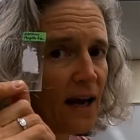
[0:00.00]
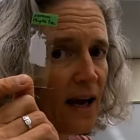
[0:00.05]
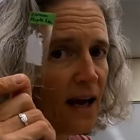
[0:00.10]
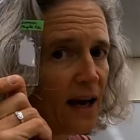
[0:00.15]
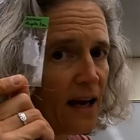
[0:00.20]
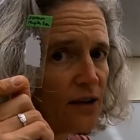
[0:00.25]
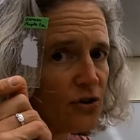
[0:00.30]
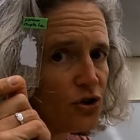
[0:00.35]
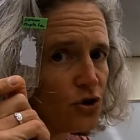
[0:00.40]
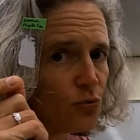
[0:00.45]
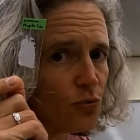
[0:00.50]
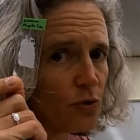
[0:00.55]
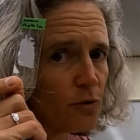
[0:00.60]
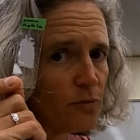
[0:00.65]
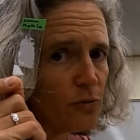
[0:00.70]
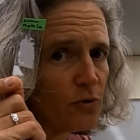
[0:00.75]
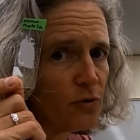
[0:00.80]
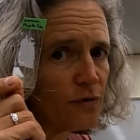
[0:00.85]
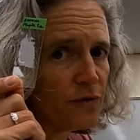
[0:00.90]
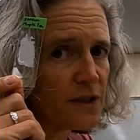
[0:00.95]
and you
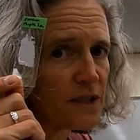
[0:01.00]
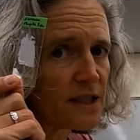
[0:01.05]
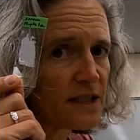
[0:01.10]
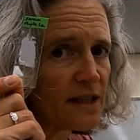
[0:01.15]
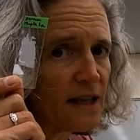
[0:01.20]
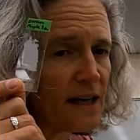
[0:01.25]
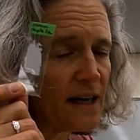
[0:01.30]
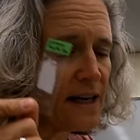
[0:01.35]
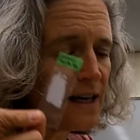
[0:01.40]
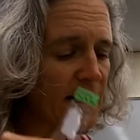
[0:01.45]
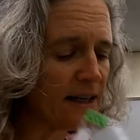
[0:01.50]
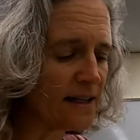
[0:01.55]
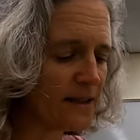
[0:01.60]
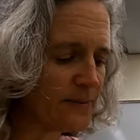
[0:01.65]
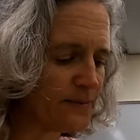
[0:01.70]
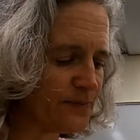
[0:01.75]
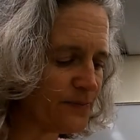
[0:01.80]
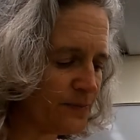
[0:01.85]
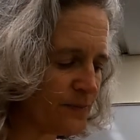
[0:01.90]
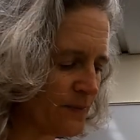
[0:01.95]
remove the slide.
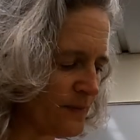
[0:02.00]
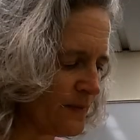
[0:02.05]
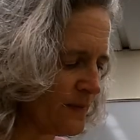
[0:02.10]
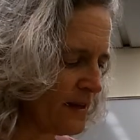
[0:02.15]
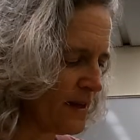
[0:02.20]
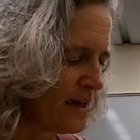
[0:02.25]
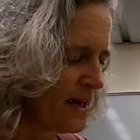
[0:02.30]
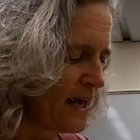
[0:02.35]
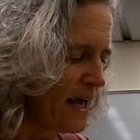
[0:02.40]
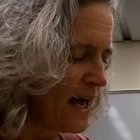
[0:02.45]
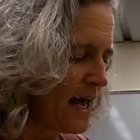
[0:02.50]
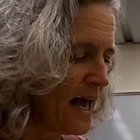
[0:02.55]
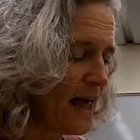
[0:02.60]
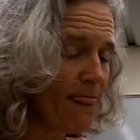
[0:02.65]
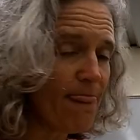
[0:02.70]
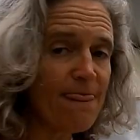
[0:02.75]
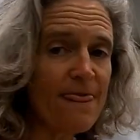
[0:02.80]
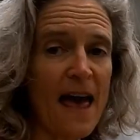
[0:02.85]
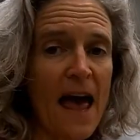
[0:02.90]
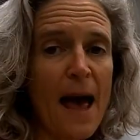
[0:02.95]

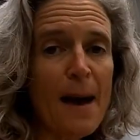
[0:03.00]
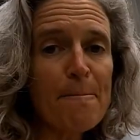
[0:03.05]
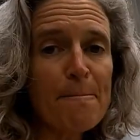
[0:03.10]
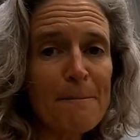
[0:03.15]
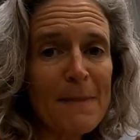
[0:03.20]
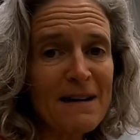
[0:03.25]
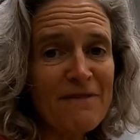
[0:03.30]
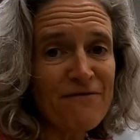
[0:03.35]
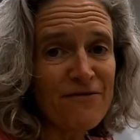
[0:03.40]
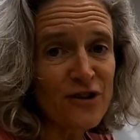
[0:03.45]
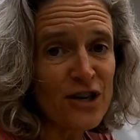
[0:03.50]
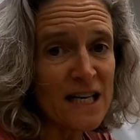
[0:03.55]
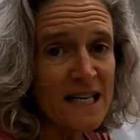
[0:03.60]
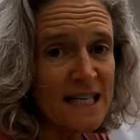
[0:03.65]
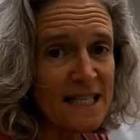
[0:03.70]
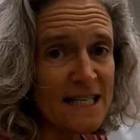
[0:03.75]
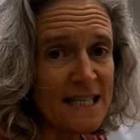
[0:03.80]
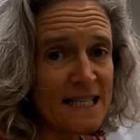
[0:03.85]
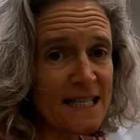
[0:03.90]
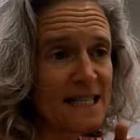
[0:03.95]
And that, my
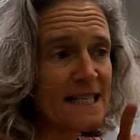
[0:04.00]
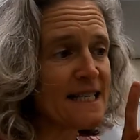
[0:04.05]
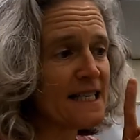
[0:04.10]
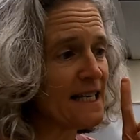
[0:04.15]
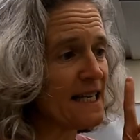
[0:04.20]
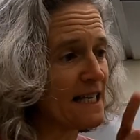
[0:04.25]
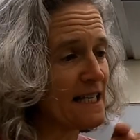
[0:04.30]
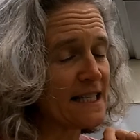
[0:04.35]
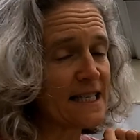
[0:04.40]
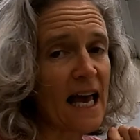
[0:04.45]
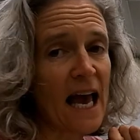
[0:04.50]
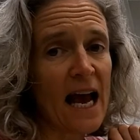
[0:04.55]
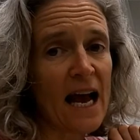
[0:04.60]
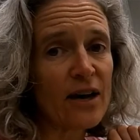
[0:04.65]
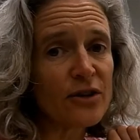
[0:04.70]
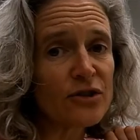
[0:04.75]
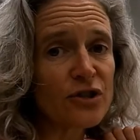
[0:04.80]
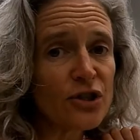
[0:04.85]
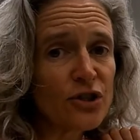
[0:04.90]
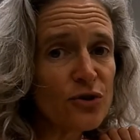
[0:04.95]
friends, is
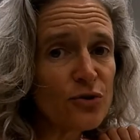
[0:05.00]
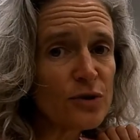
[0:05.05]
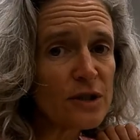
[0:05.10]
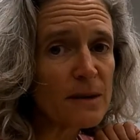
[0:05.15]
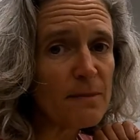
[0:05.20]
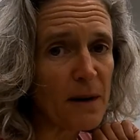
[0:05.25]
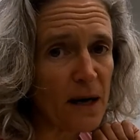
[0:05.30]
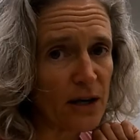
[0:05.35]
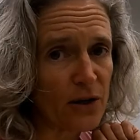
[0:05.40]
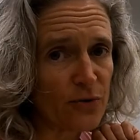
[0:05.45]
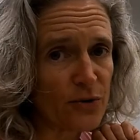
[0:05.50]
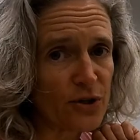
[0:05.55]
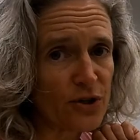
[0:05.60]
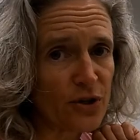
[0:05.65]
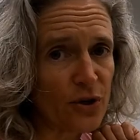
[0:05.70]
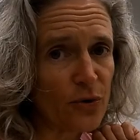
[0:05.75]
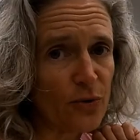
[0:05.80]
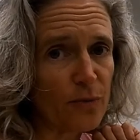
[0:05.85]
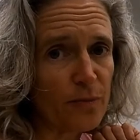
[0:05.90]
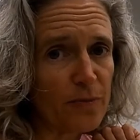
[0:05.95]
how to use a
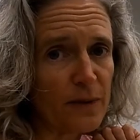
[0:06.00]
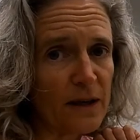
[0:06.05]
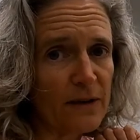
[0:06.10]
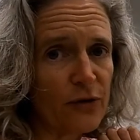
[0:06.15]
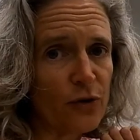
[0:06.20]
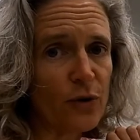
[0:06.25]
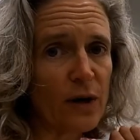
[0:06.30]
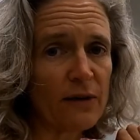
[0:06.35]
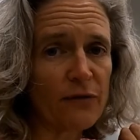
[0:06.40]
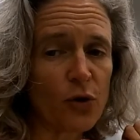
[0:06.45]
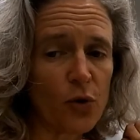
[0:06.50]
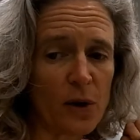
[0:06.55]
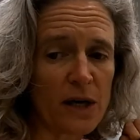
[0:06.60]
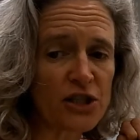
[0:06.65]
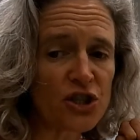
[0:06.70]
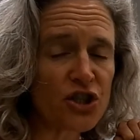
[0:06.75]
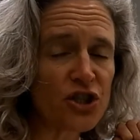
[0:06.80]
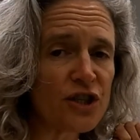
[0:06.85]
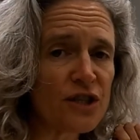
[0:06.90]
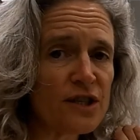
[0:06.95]
microscope. If you have
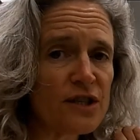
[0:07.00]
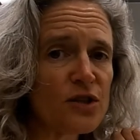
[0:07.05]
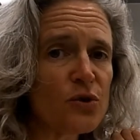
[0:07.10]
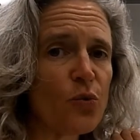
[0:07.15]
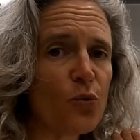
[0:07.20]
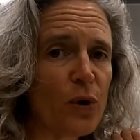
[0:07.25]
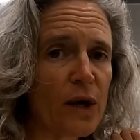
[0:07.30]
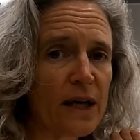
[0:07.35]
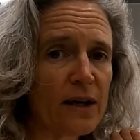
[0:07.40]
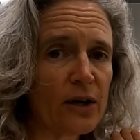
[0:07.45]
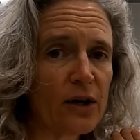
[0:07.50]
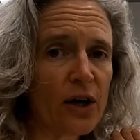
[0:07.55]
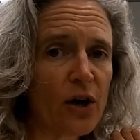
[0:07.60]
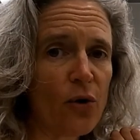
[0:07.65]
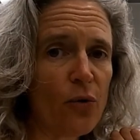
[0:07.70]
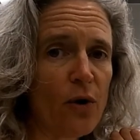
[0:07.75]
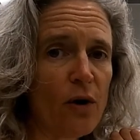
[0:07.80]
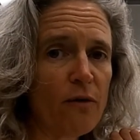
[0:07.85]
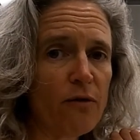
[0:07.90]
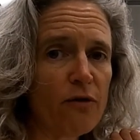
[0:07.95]
questions, we can
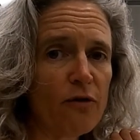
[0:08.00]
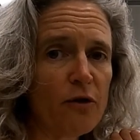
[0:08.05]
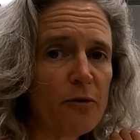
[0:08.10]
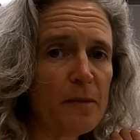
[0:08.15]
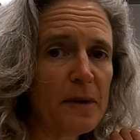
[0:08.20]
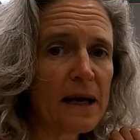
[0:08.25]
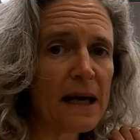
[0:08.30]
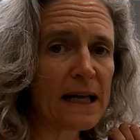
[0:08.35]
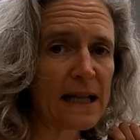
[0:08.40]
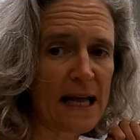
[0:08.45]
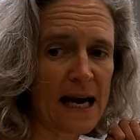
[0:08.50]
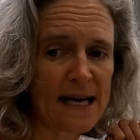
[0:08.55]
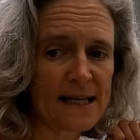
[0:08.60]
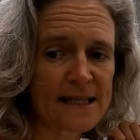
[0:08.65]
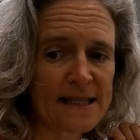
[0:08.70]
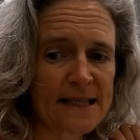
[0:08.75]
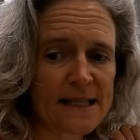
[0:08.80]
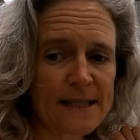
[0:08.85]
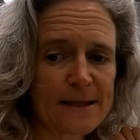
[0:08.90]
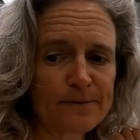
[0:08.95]
go over them in
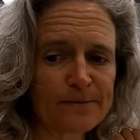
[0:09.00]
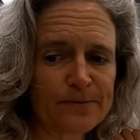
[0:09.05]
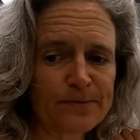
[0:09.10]
class.